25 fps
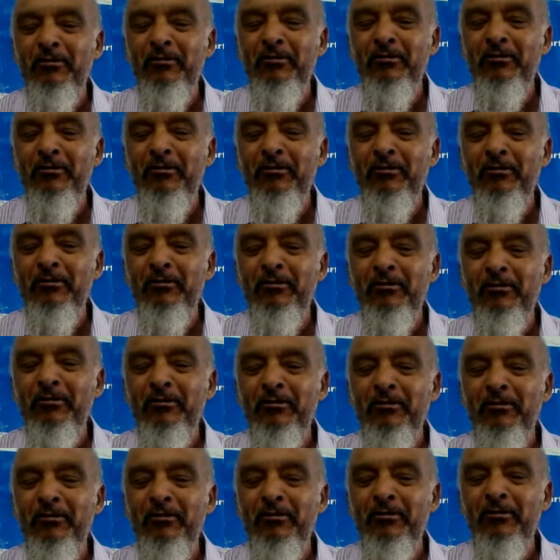those,
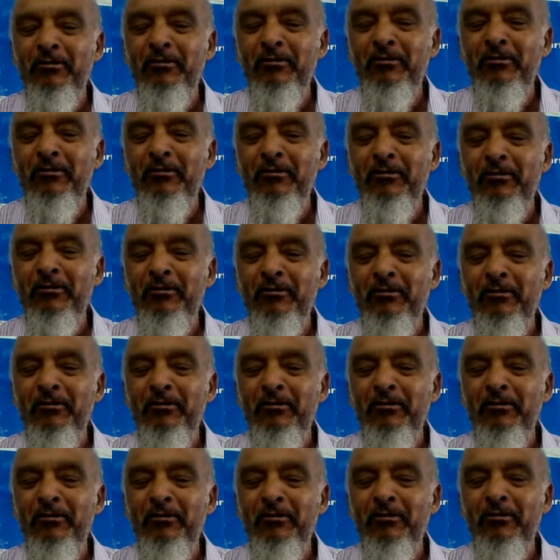I greet
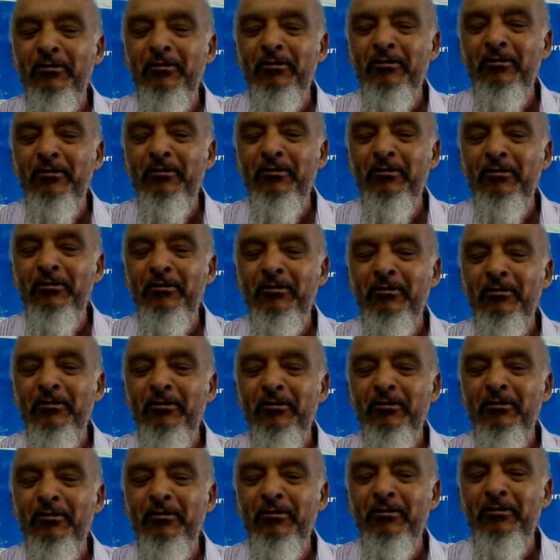you with
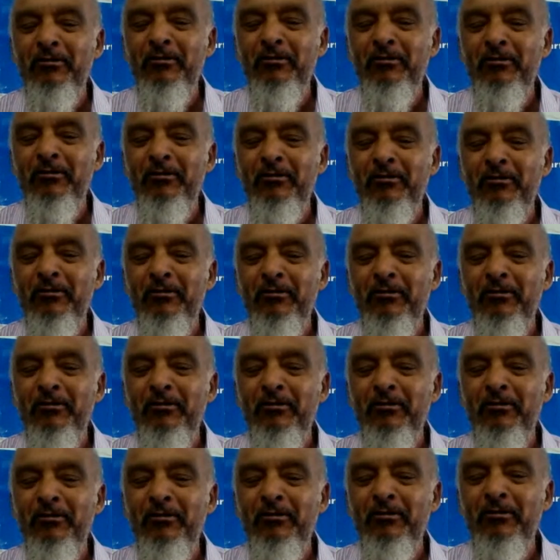universal greetings of
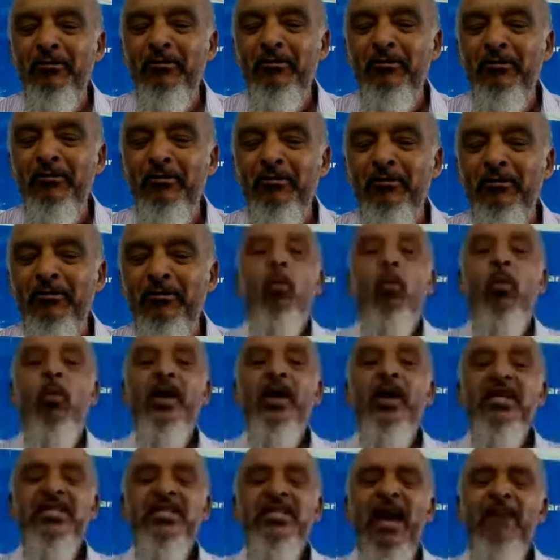peace. What
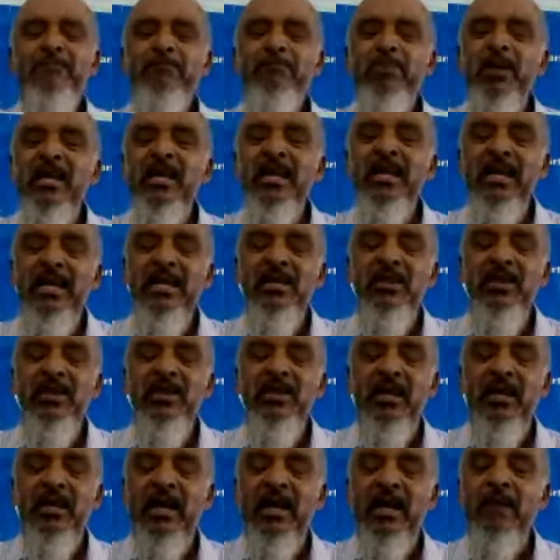is happening in
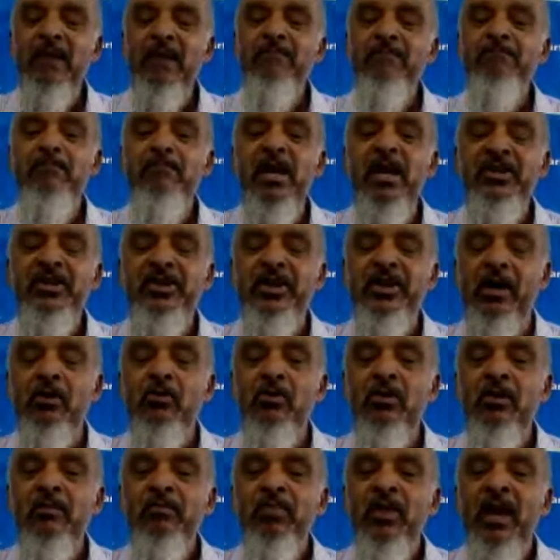the Cape Metro
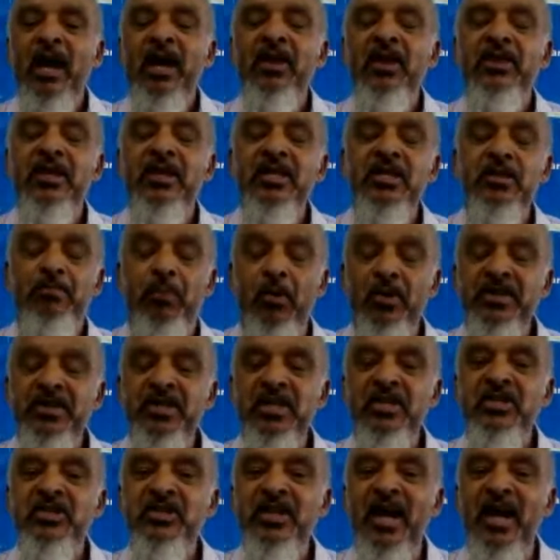at this point in
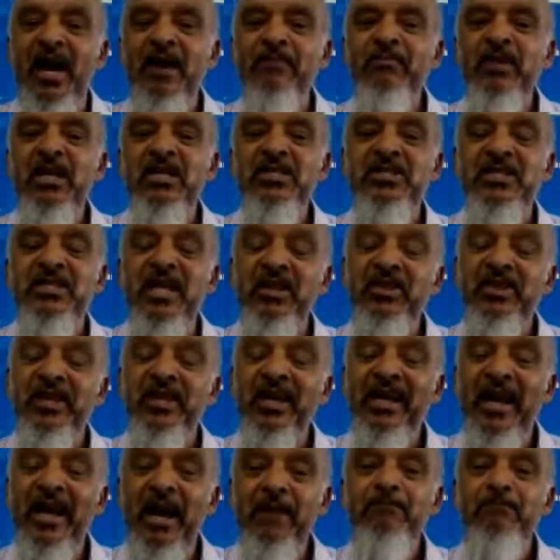time is that the
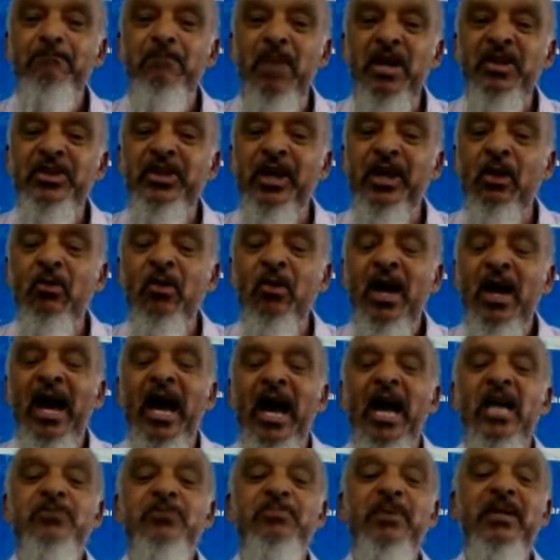Cape Metro
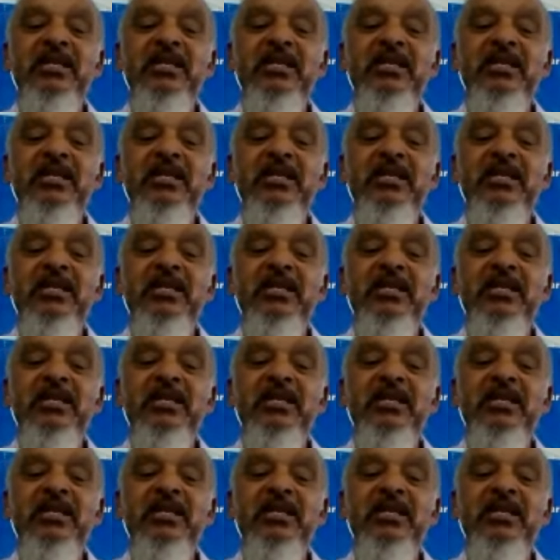has been